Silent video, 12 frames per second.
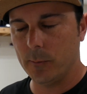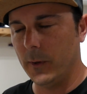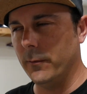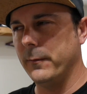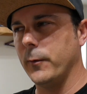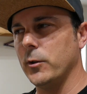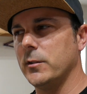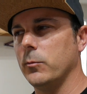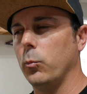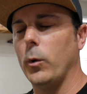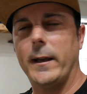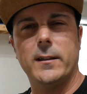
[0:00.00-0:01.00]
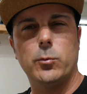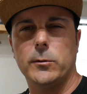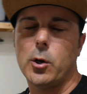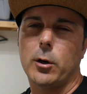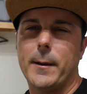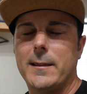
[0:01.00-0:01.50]
But first, I guess we'll
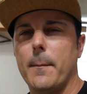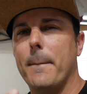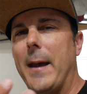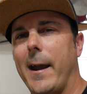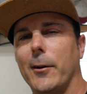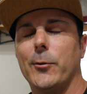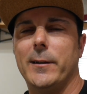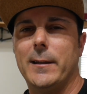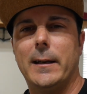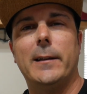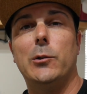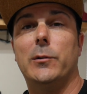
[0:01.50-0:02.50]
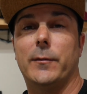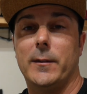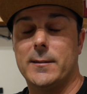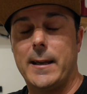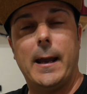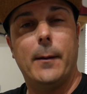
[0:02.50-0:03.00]
talk about the battery that I use for
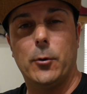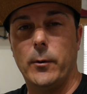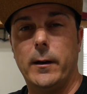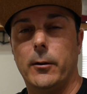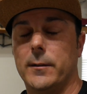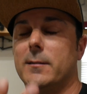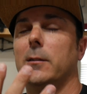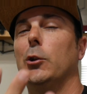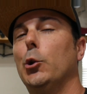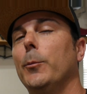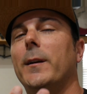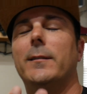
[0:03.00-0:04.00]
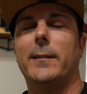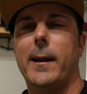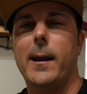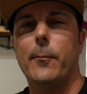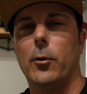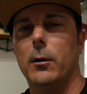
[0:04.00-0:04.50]
this camera right here. This Lumix
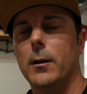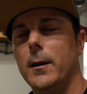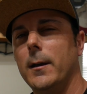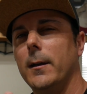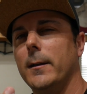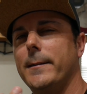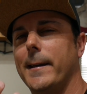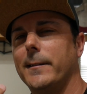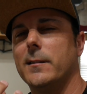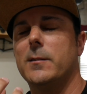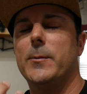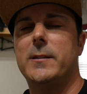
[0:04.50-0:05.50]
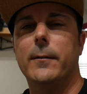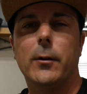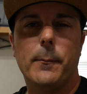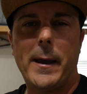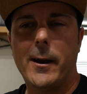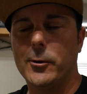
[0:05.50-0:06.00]
camera takes a
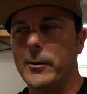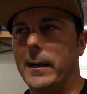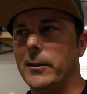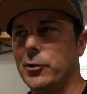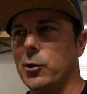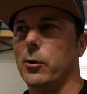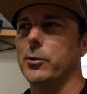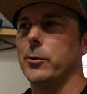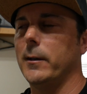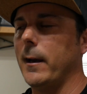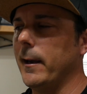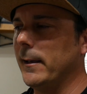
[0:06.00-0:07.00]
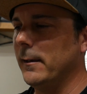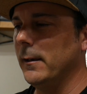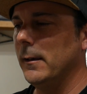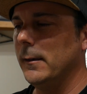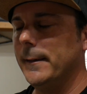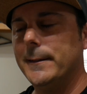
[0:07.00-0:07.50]
specific battery and a charger, and I,
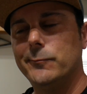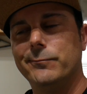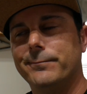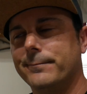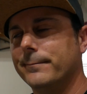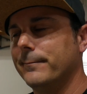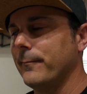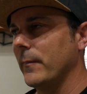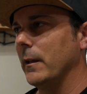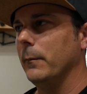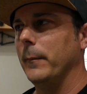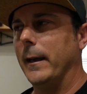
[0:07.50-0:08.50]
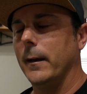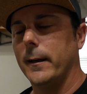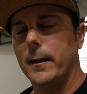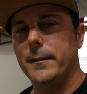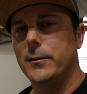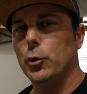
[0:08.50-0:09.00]
man, I
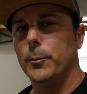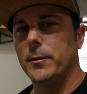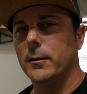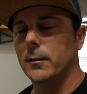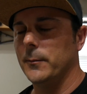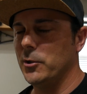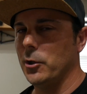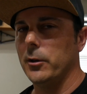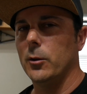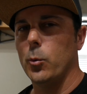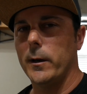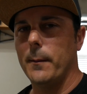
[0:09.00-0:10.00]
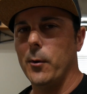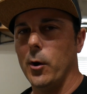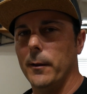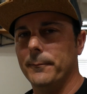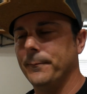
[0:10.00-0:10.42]
got duped. Let me show you the one I bought.